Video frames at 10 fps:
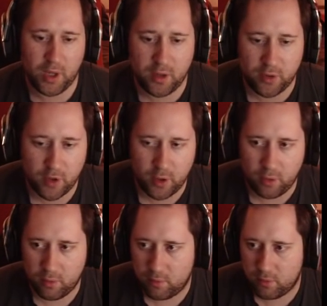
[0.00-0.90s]

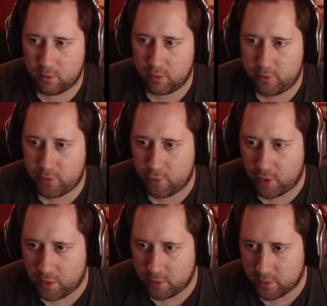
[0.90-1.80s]
zone for
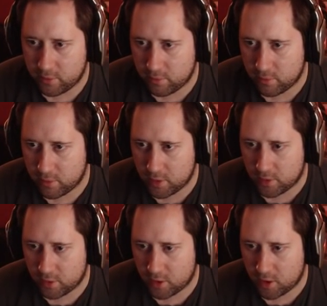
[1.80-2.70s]
it. It's
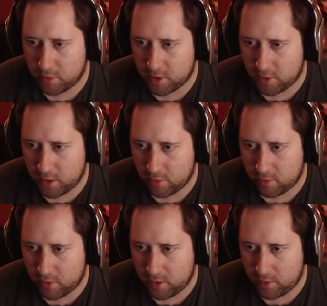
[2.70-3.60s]
going to come down here on
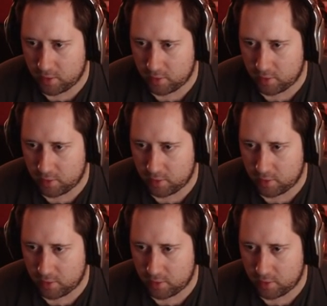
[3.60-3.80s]
these.